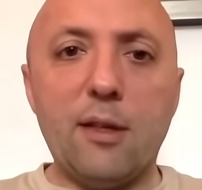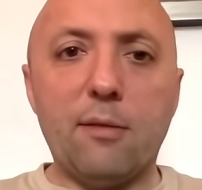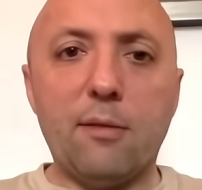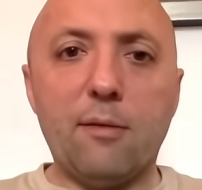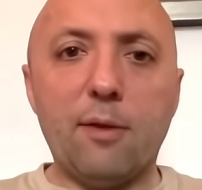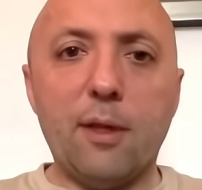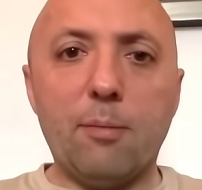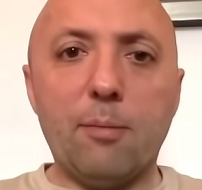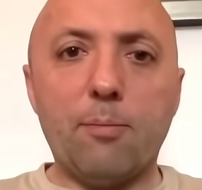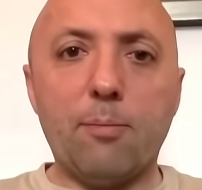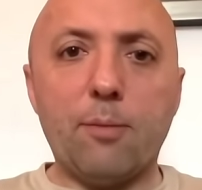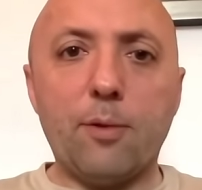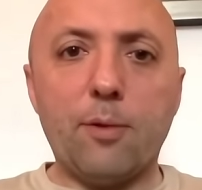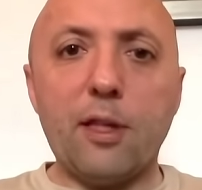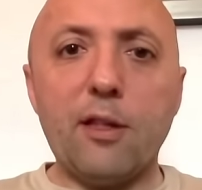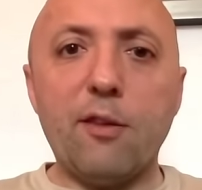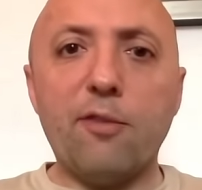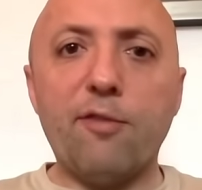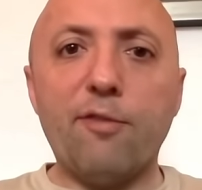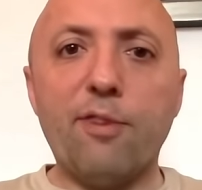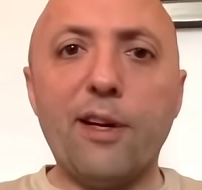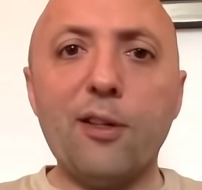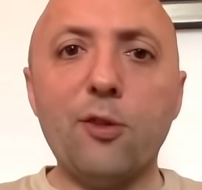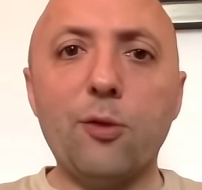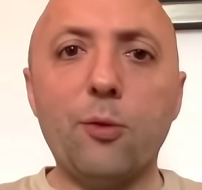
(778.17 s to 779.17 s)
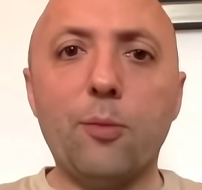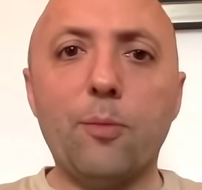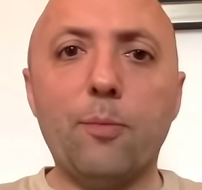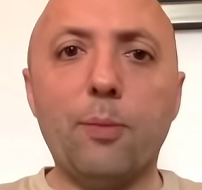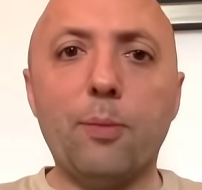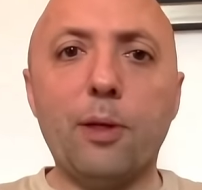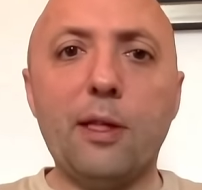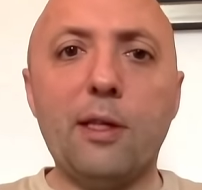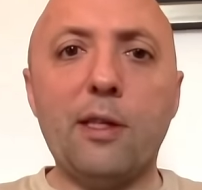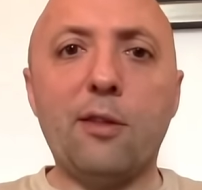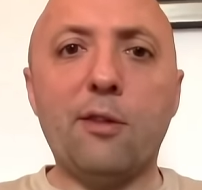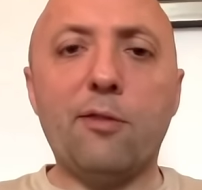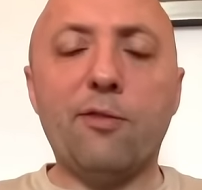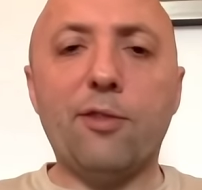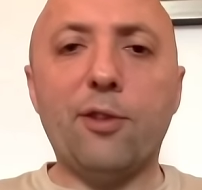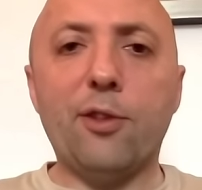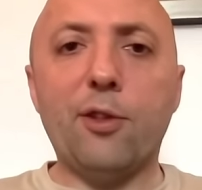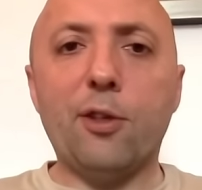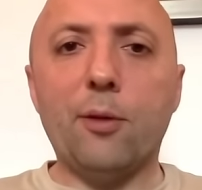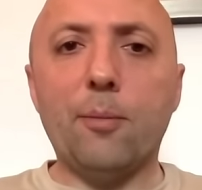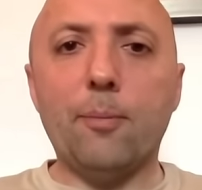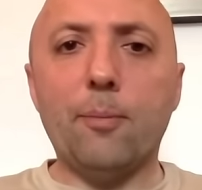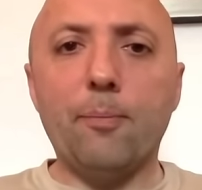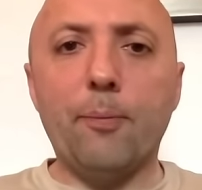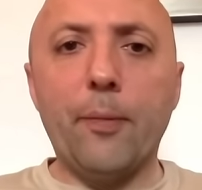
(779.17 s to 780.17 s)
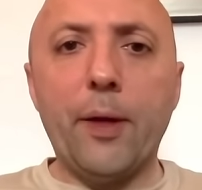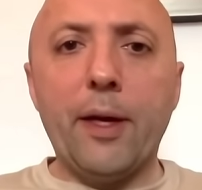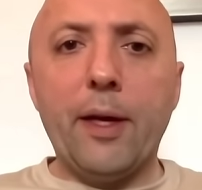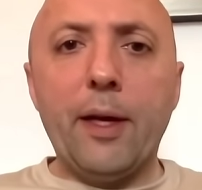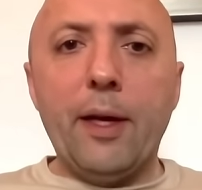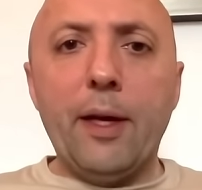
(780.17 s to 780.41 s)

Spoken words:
a kind of fallow period of form,